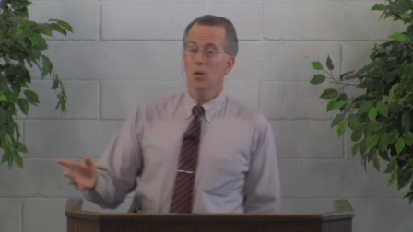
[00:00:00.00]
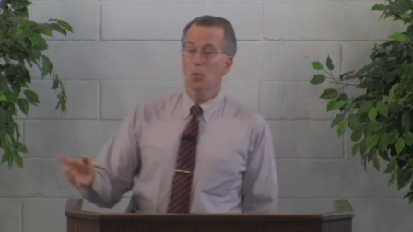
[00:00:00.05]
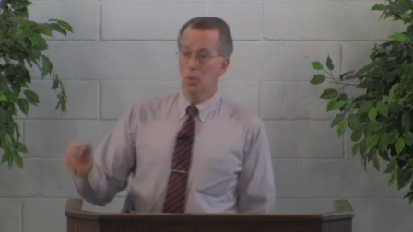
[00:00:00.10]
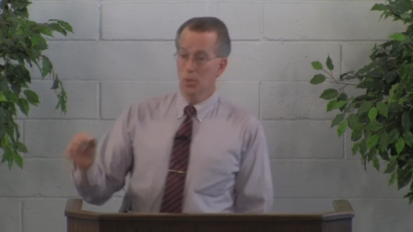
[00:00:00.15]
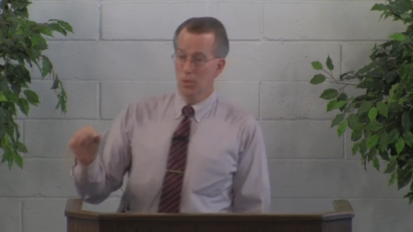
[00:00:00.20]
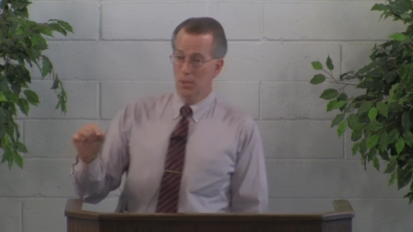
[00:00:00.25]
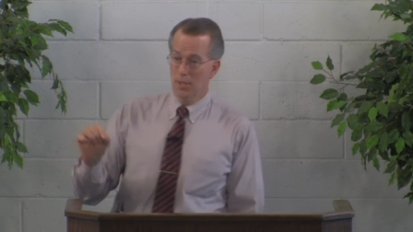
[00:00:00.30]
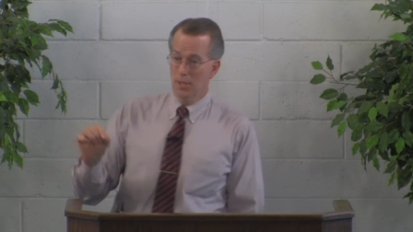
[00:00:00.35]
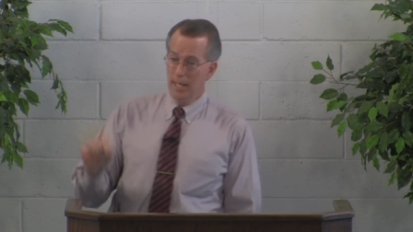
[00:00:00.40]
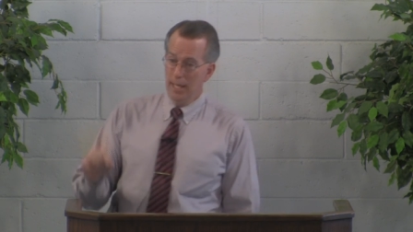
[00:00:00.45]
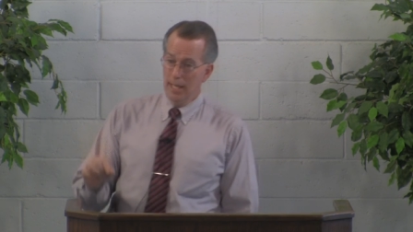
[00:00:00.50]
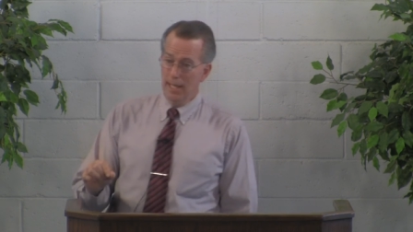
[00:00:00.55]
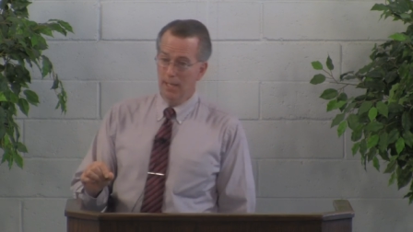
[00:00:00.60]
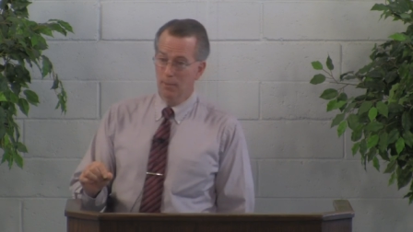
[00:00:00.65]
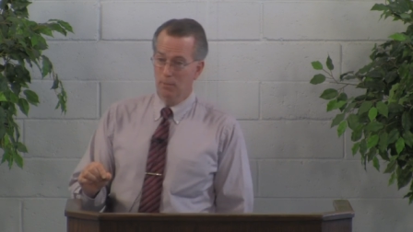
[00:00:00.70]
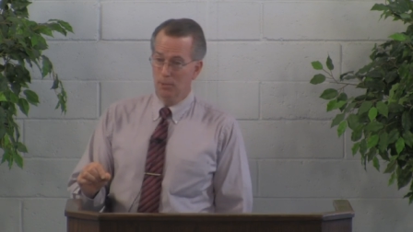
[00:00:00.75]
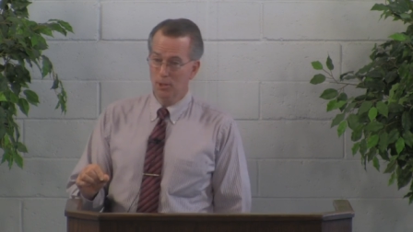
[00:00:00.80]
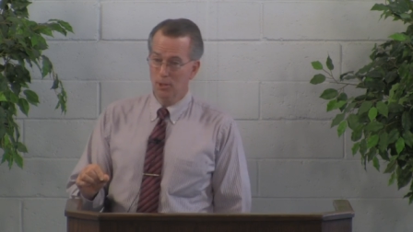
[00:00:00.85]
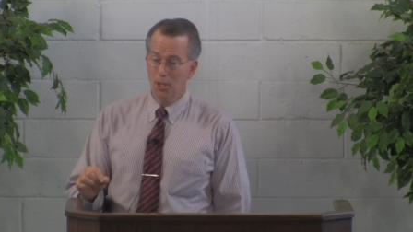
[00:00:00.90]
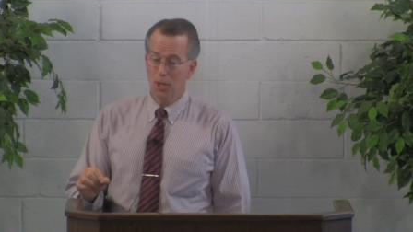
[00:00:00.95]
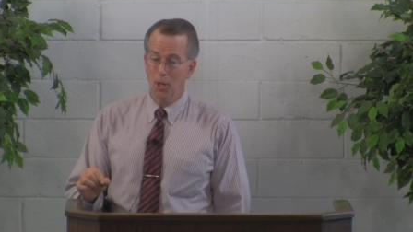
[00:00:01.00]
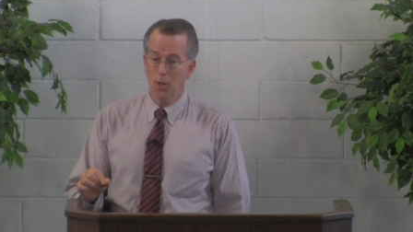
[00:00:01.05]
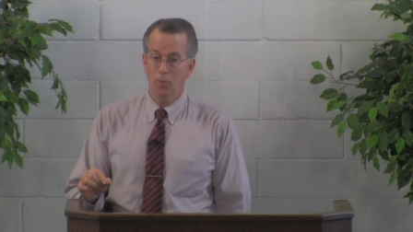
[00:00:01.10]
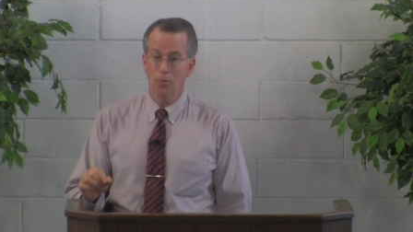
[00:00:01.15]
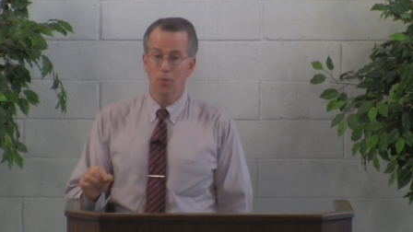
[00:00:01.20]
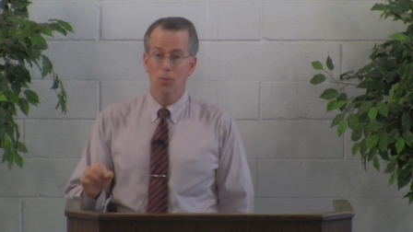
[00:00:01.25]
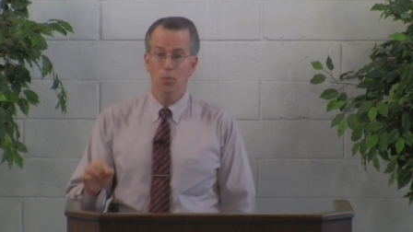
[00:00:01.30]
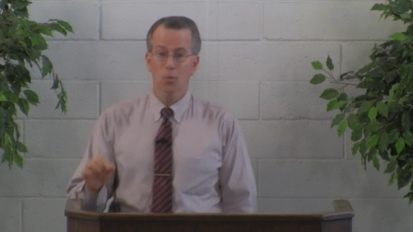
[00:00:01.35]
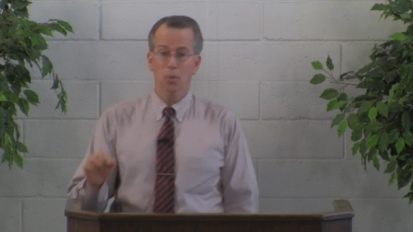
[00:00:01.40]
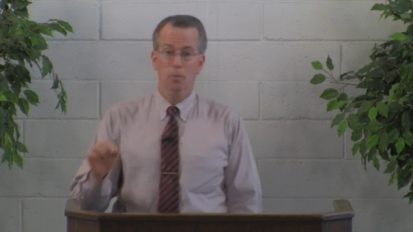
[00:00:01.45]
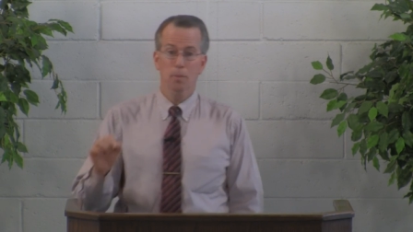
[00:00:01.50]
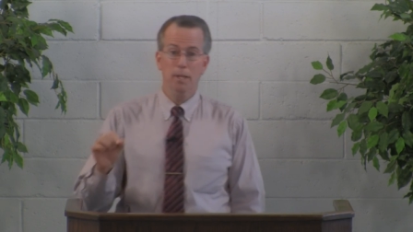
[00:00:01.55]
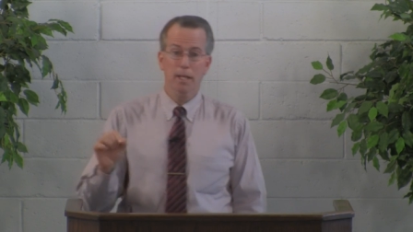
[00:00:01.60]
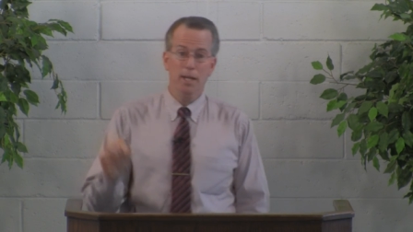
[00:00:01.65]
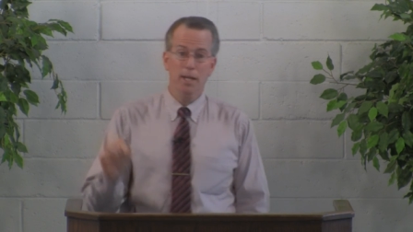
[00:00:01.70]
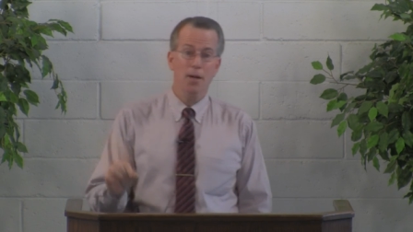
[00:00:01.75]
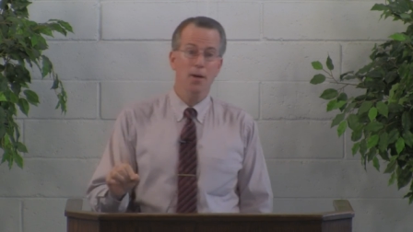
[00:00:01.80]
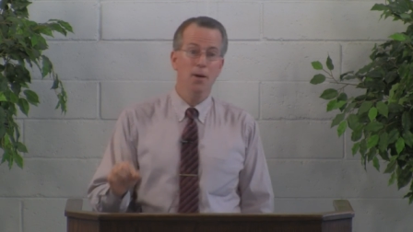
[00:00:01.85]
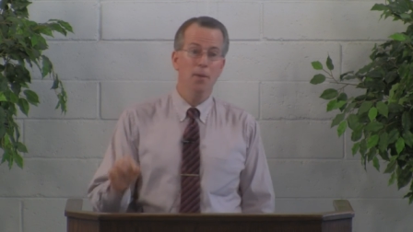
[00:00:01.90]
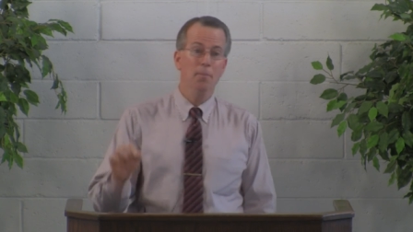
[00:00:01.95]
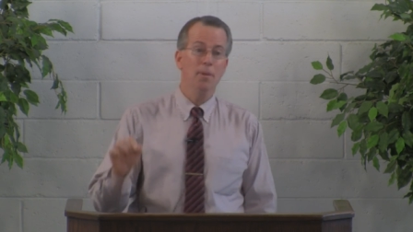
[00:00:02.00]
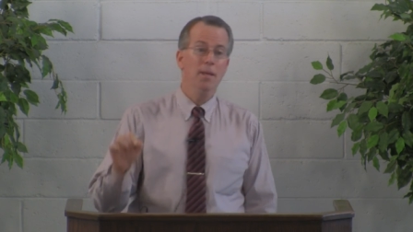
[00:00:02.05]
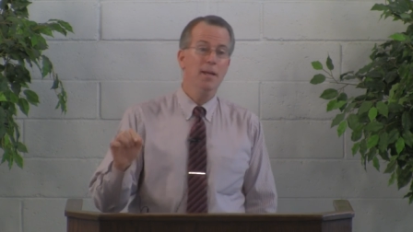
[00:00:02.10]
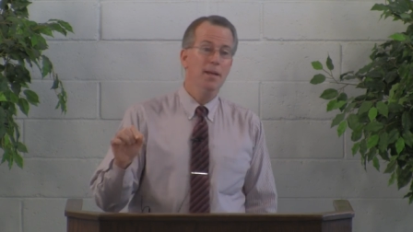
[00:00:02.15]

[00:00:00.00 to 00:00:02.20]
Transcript: was that he himself would become